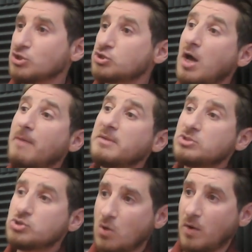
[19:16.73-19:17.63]
So I'm
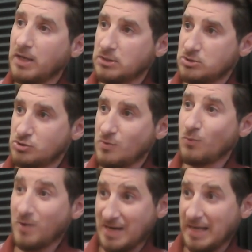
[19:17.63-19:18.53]
enjoying
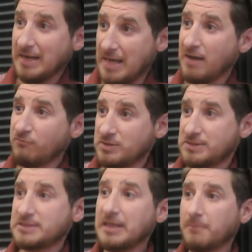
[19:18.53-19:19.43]
doing what I love, which
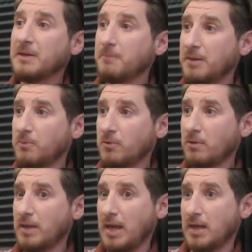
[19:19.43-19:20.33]
is helping
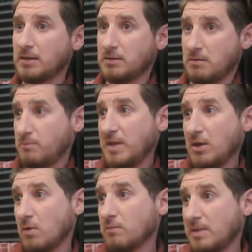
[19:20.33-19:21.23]
people and
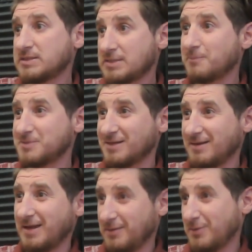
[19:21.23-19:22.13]
being on my subject,
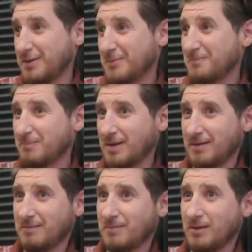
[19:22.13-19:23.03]
like
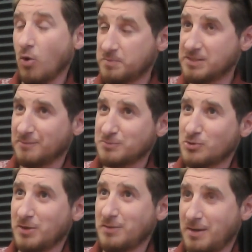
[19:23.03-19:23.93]
my object,
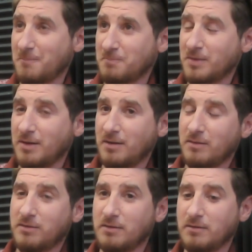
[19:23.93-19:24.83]

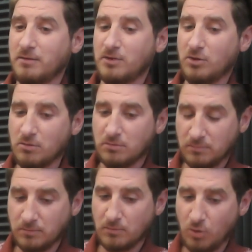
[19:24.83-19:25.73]
the
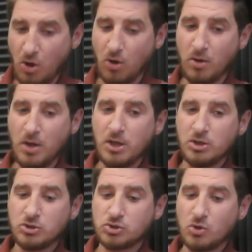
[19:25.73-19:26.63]
law.
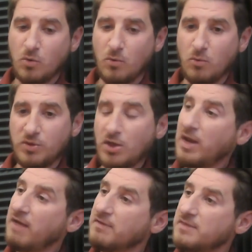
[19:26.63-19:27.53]
So without
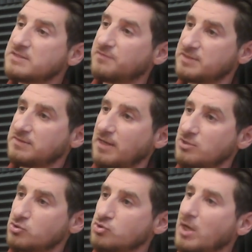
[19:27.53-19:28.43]
having this
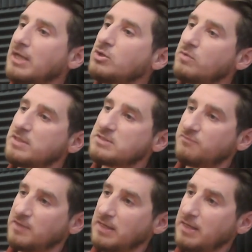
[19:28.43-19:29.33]
frustration. So I can do this
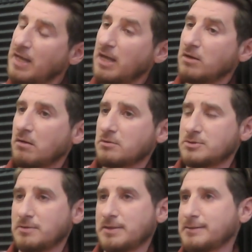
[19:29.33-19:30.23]
freely. And
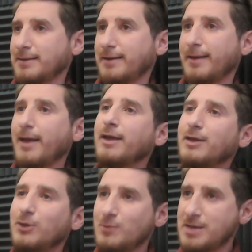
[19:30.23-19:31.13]
also, as again,
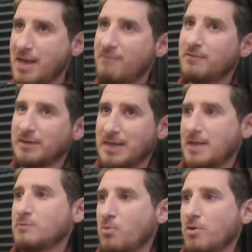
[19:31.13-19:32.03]
you never
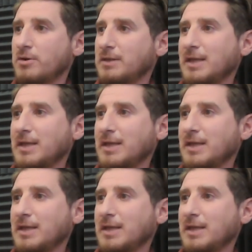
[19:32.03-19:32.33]
get bored.